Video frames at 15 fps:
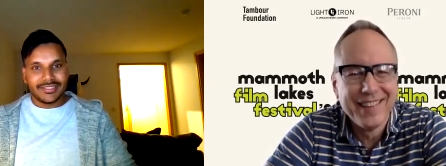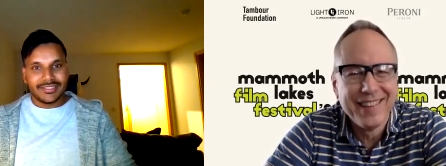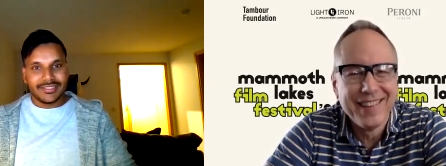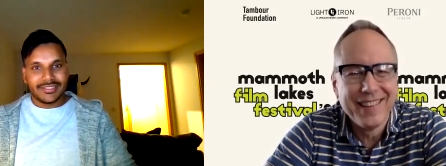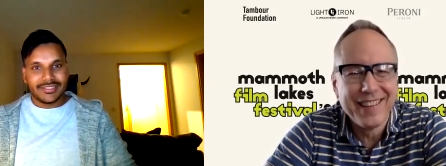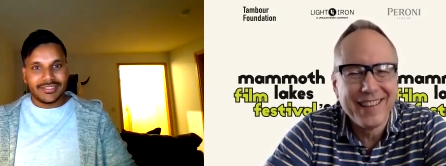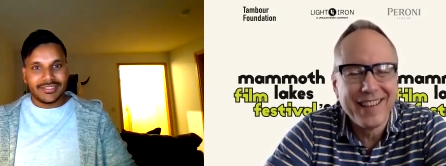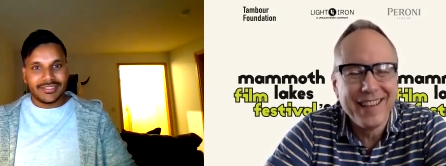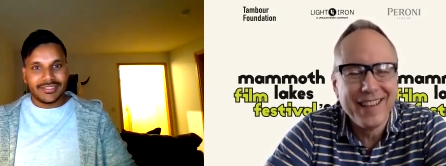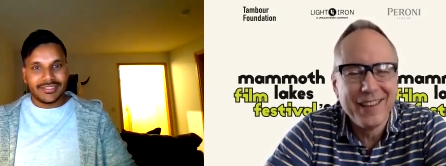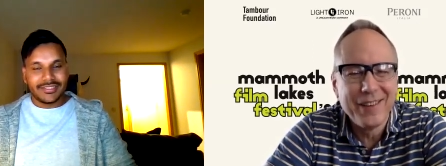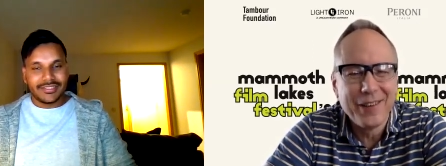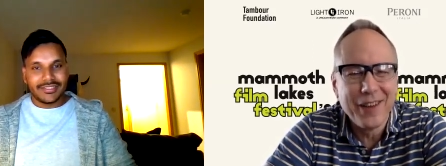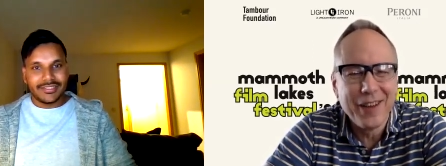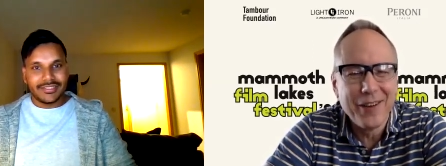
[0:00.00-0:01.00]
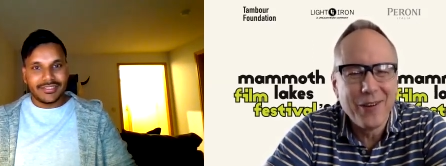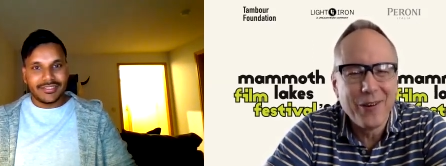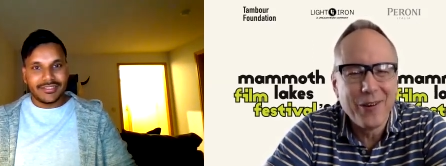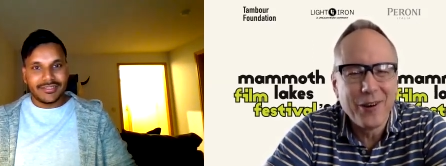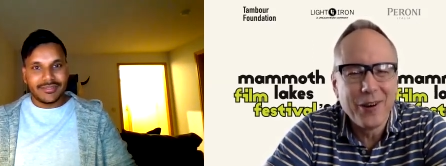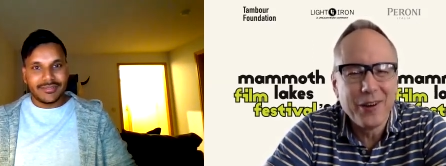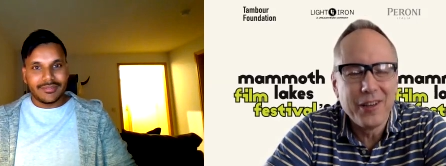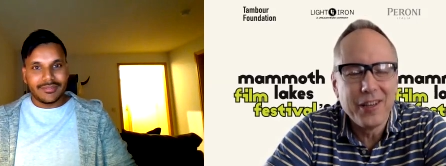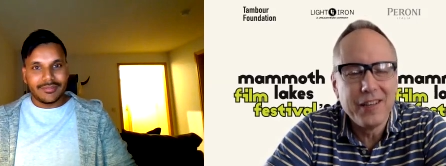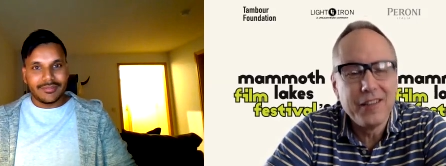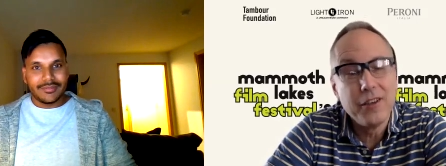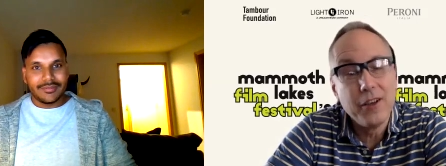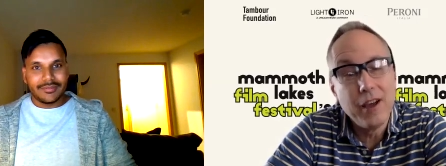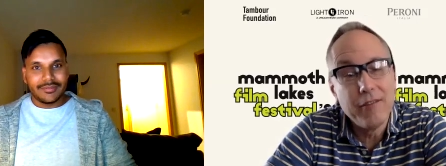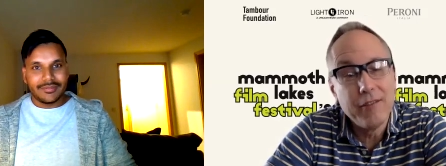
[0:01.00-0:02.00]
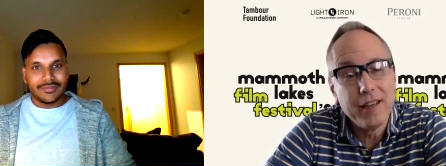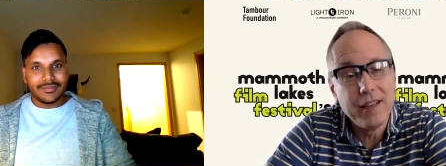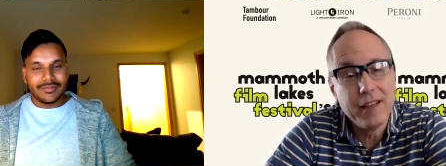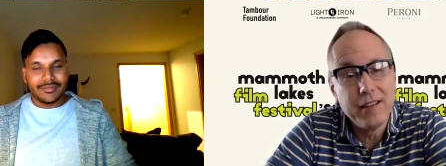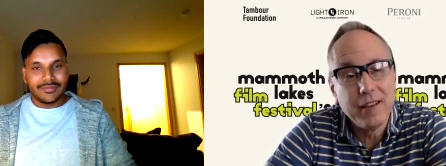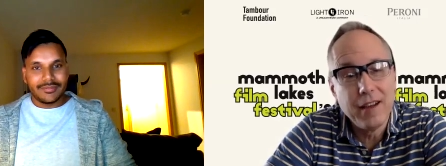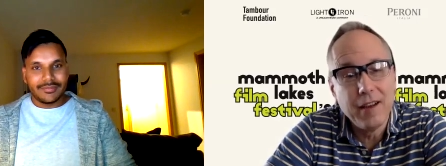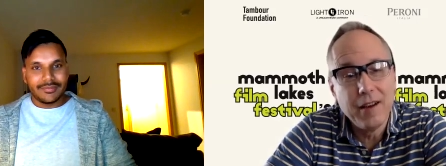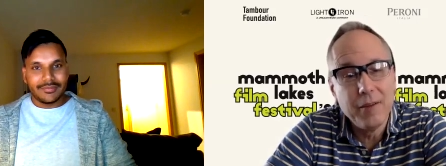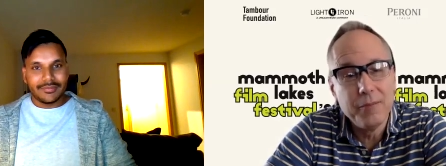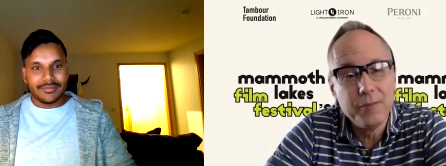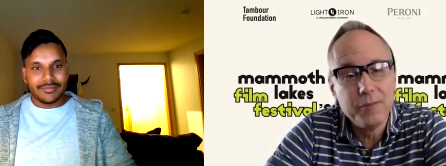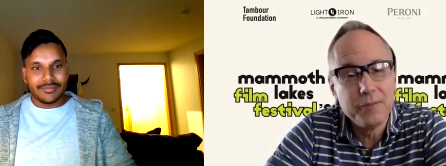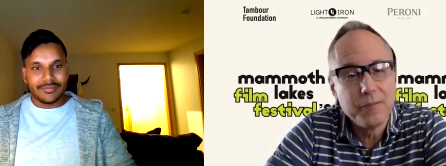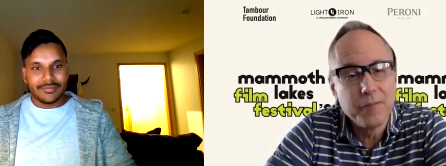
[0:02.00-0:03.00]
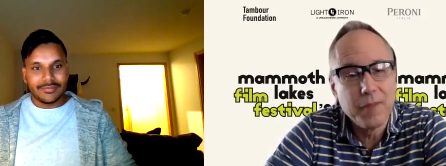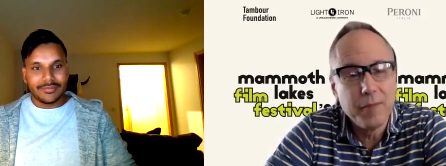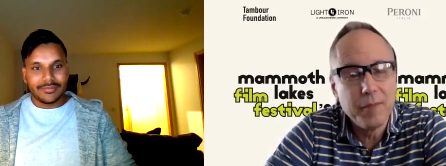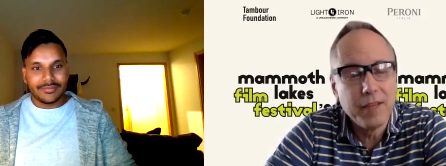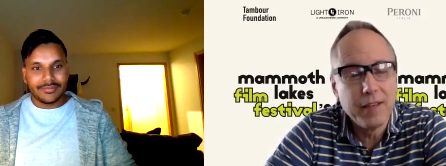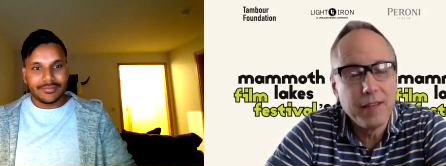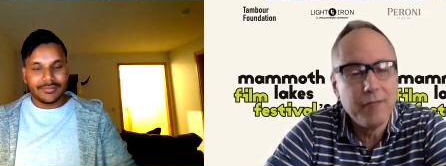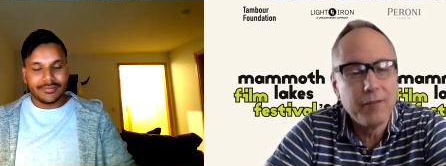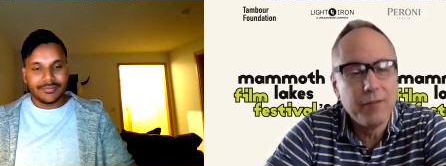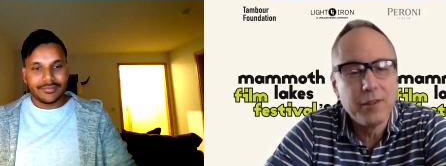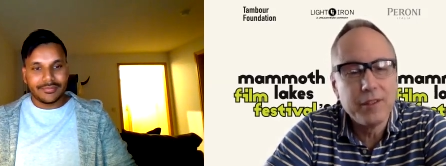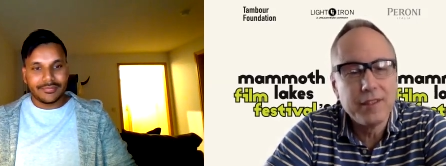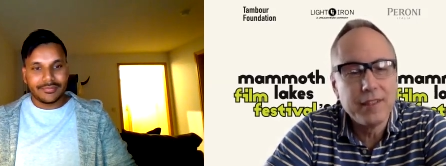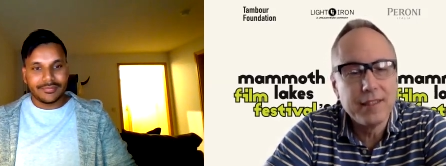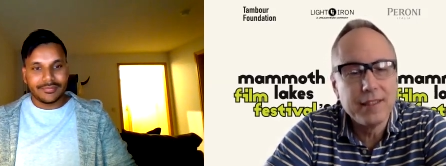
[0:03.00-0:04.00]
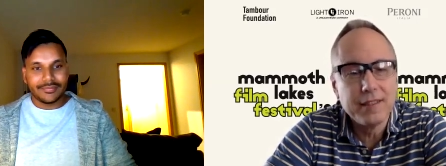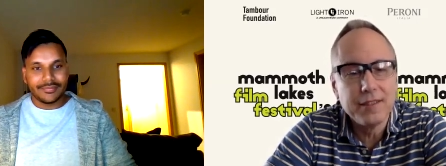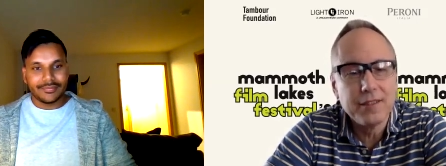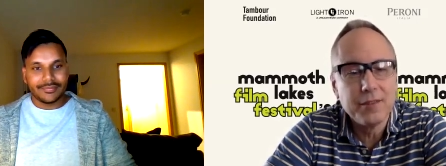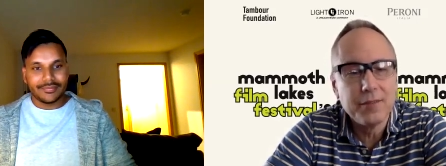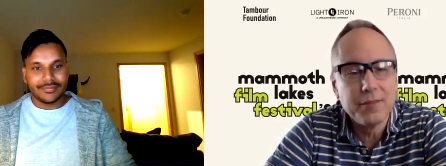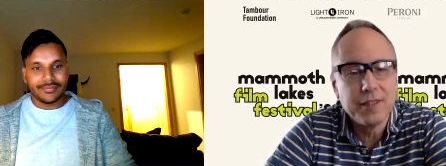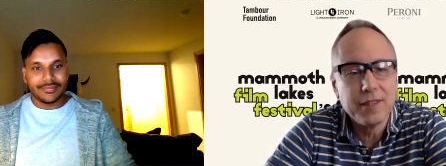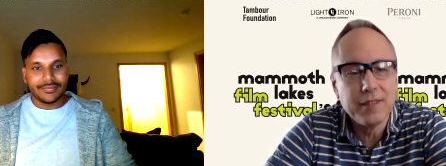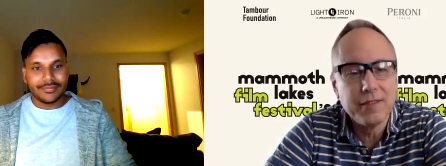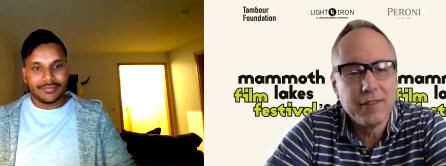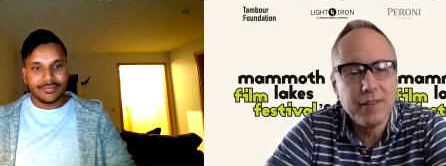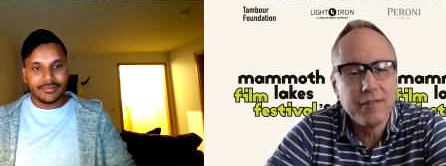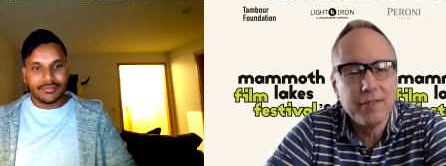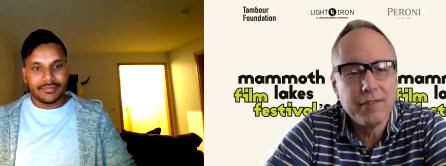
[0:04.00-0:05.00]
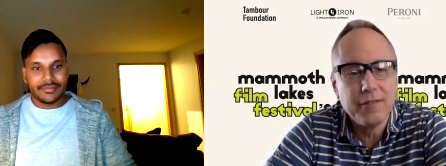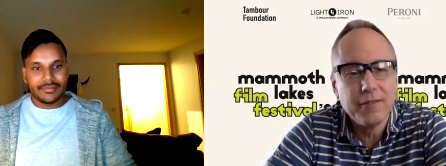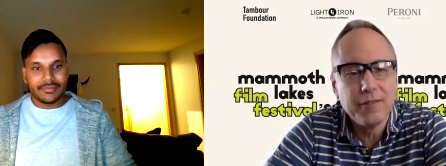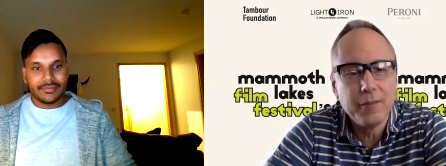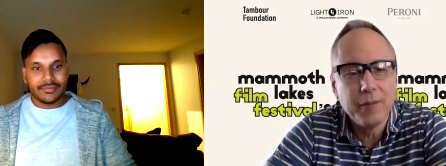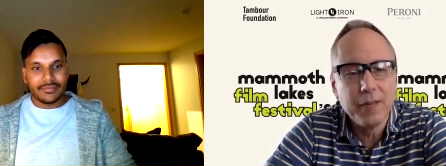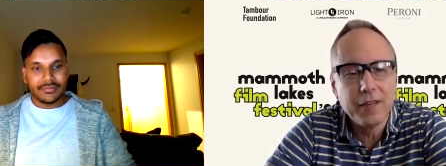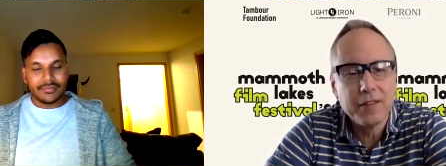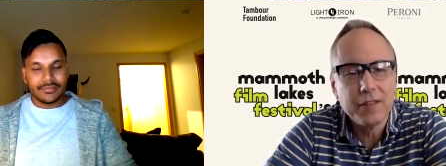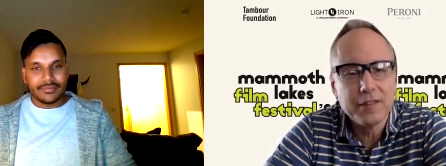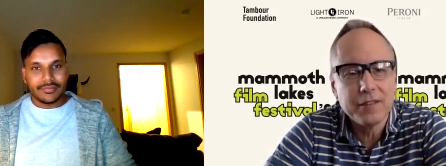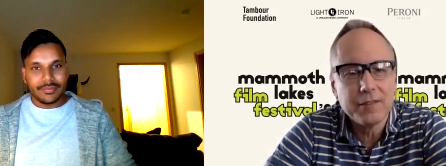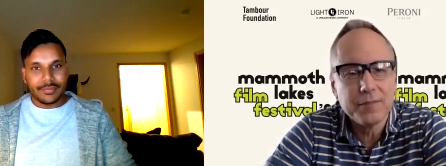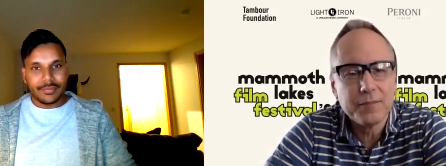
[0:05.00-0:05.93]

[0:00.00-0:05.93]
Speaker 1: the key to great horror do, do you have any um, big influences in terms of, of, of filmmakers